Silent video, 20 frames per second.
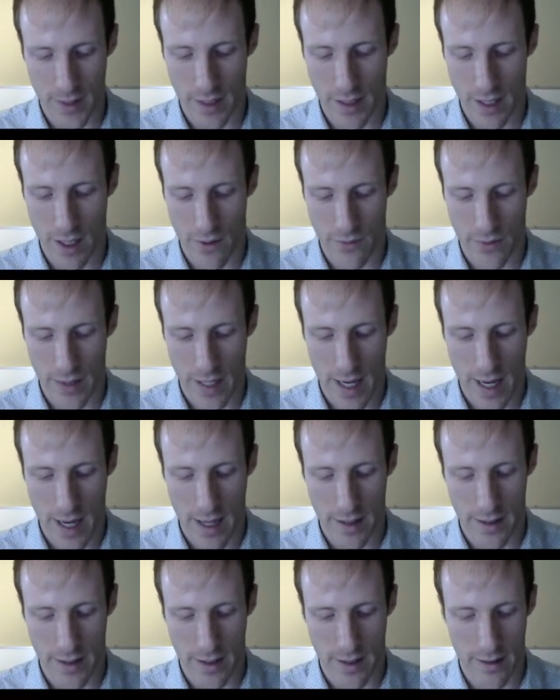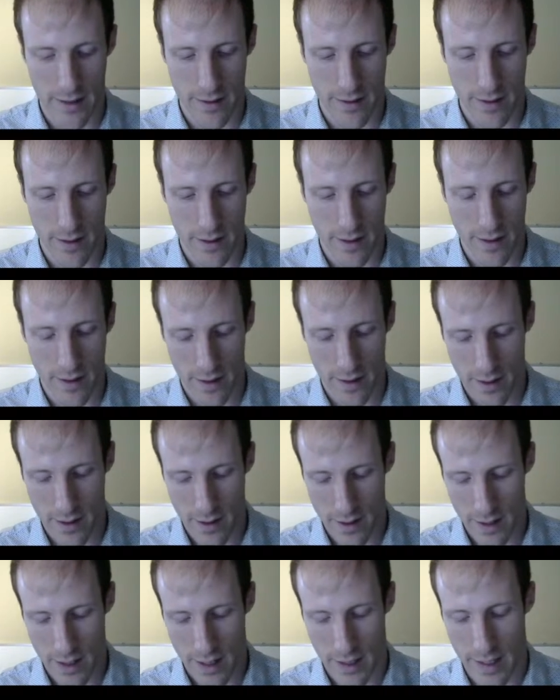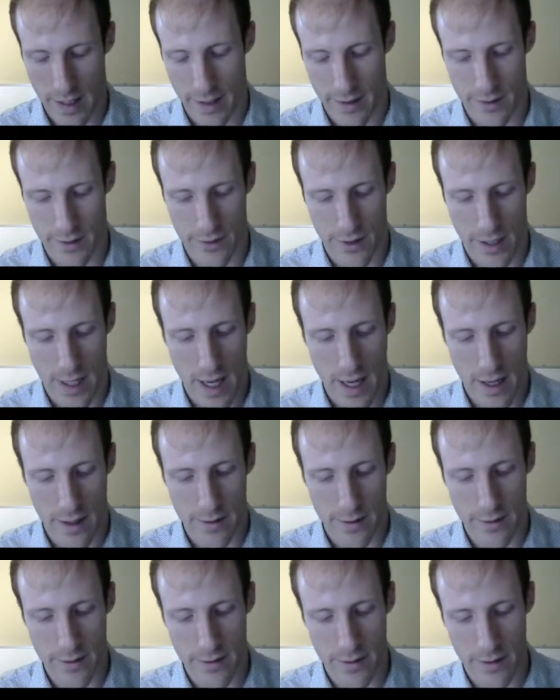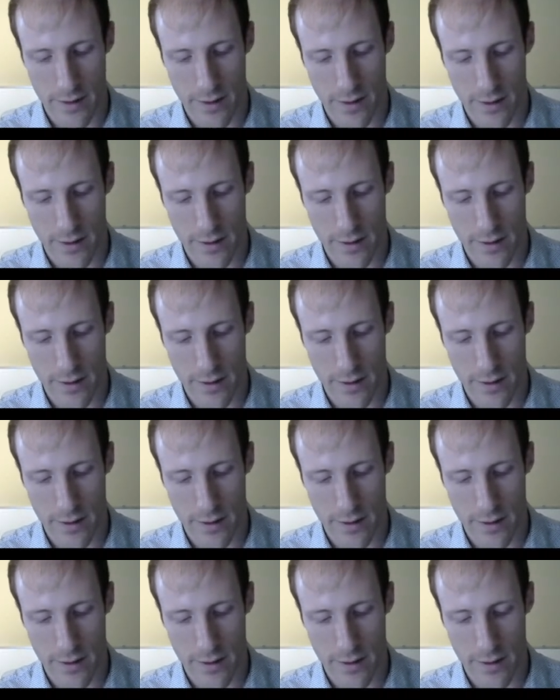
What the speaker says: Now, if we add in an extra edge,